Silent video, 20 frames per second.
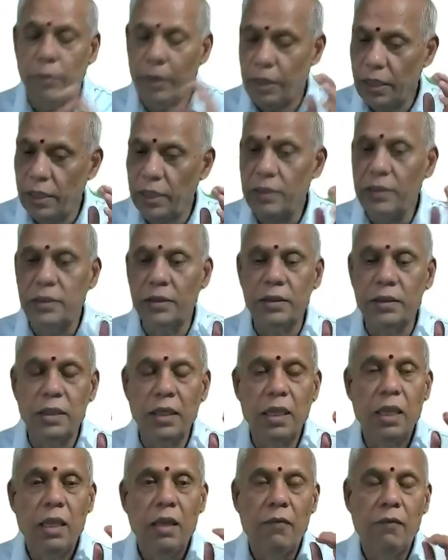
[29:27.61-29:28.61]
Means
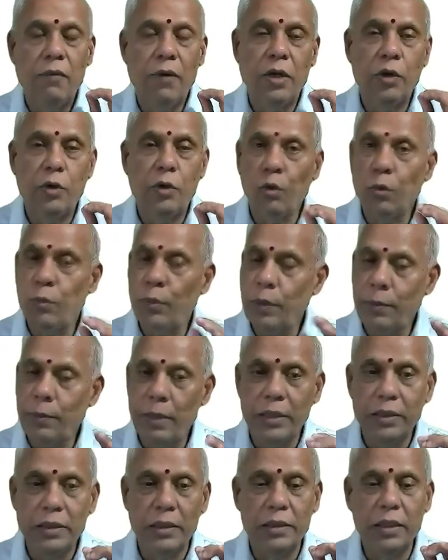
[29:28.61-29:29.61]
when two
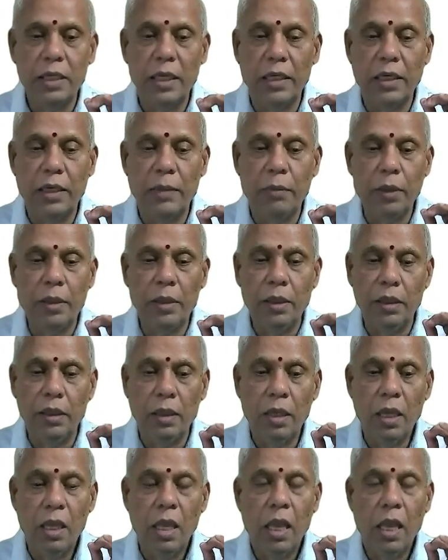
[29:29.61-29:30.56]
premises are given